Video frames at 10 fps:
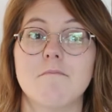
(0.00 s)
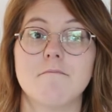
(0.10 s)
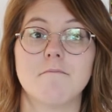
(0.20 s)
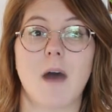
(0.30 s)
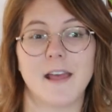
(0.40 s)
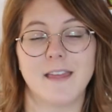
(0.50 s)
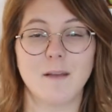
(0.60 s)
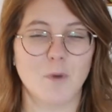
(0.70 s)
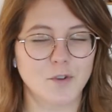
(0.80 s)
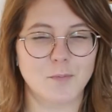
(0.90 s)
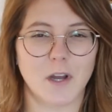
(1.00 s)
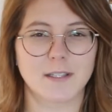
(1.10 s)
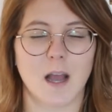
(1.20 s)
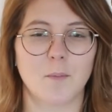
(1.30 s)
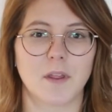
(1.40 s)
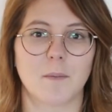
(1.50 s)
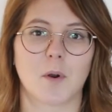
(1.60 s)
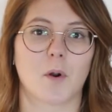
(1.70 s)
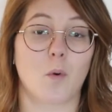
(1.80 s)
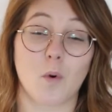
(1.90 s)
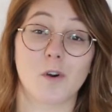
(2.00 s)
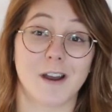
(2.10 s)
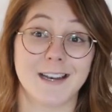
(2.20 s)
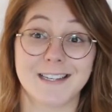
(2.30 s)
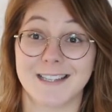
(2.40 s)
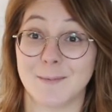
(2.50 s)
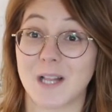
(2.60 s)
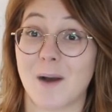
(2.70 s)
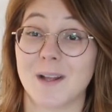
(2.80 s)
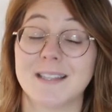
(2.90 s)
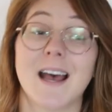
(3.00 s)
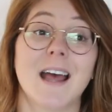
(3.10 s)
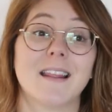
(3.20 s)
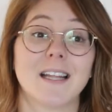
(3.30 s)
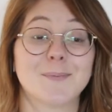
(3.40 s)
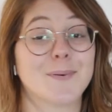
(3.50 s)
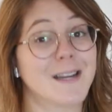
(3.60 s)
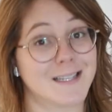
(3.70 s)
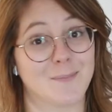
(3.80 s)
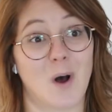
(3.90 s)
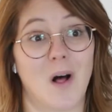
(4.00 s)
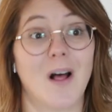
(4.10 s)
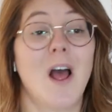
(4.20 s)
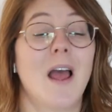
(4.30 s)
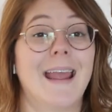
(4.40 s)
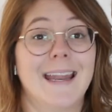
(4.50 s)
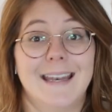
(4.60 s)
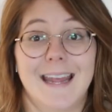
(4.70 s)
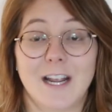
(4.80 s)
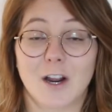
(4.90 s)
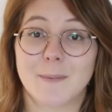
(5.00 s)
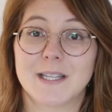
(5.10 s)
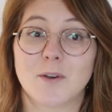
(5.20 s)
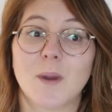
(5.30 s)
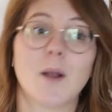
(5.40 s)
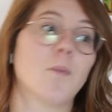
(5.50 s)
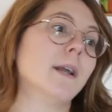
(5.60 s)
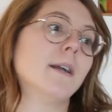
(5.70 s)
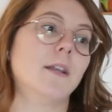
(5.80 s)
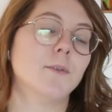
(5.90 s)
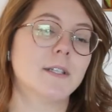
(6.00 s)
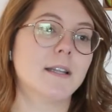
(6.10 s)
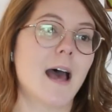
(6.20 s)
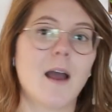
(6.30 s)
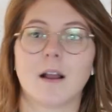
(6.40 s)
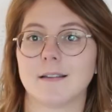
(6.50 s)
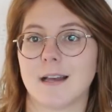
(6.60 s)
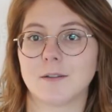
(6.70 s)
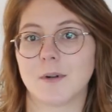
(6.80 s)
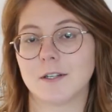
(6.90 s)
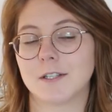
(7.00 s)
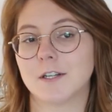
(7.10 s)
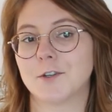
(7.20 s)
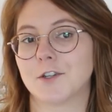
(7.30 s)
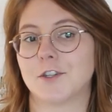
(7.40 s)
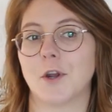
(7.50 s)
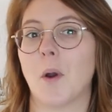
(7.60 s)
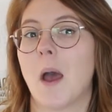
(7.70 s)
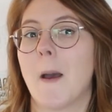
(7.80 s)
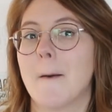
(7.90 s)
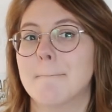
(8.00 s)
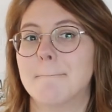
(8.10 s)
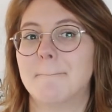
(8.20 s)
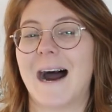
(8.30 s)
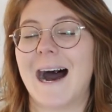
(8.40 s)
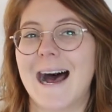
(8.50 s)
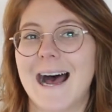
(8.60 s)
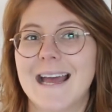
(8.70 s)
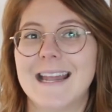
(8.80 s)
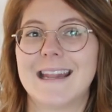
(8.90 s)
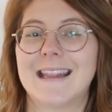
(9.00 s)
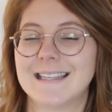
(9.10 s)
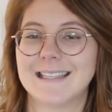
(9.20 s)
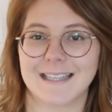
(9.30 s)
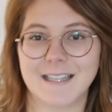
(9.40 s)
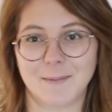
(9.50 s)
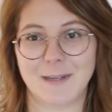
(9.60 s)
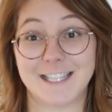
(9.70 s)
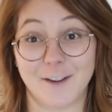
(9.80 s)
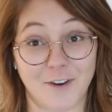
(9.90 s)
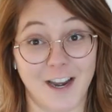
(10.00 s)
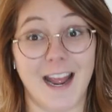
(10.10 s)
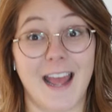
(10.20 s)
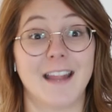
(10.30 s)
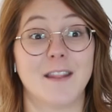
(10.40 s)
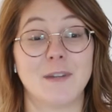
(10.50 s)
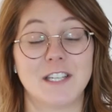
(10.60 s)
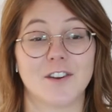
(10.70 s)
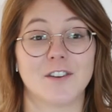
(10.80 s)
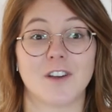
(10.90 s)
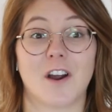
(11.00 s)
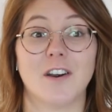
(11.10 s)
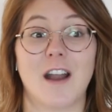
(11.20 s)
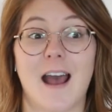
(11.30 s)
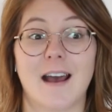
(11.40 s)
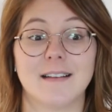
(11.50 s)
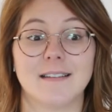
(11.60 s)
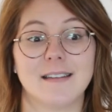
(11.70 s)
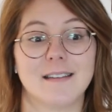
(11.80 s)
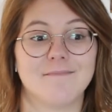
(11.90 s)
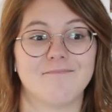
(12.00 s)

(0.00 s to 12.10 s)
mm, I think most bras come with about a quarter inch seam allowance. That's pretty small. In knit garment sewing, we are used to that because that's what our sergers do. But this is a little bit different and the materials aren't as